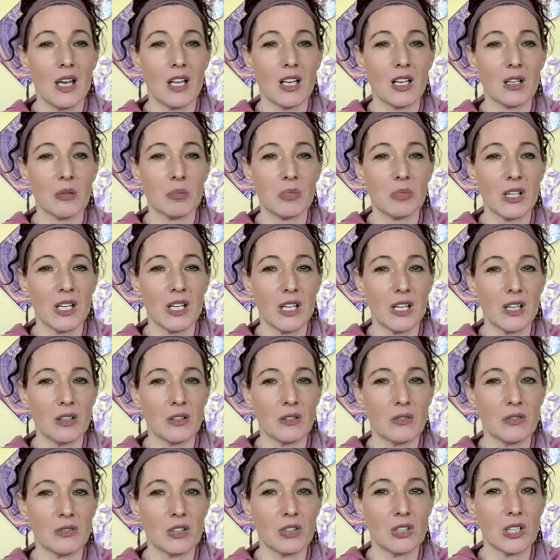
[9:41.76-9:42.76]
and a
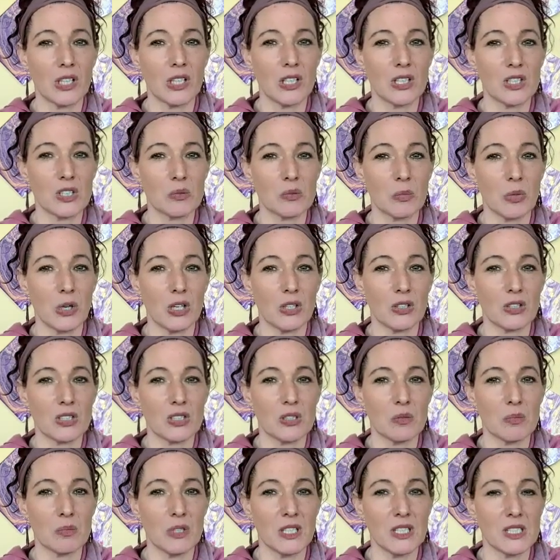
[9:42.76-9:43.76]
plan for each part
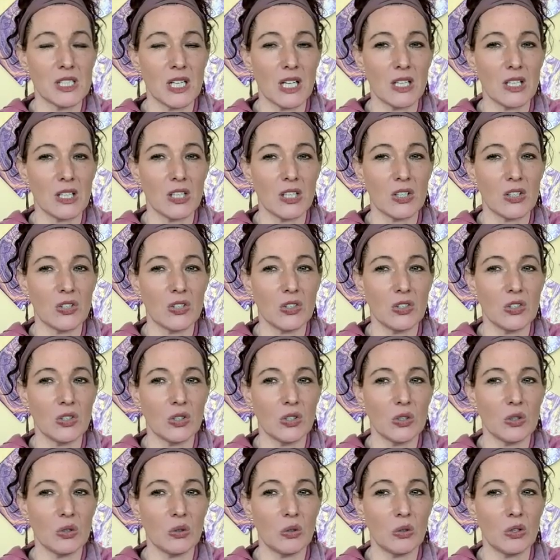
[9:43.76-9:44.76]
to be tended to.